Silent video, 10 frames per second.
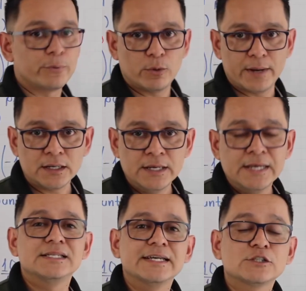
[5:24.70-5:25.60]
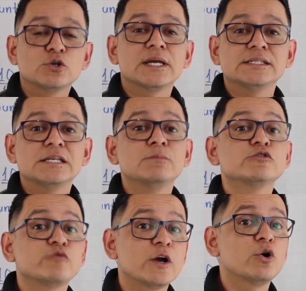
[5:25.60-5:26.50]
check if what we did was
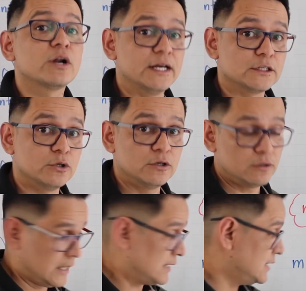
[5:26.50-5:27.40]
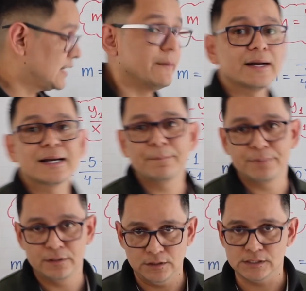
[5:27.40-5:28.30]
correct or not. So let's
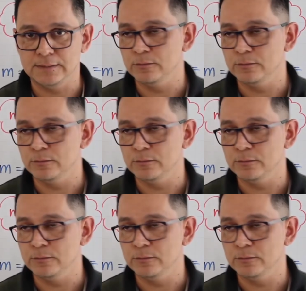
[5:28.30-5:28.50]
see.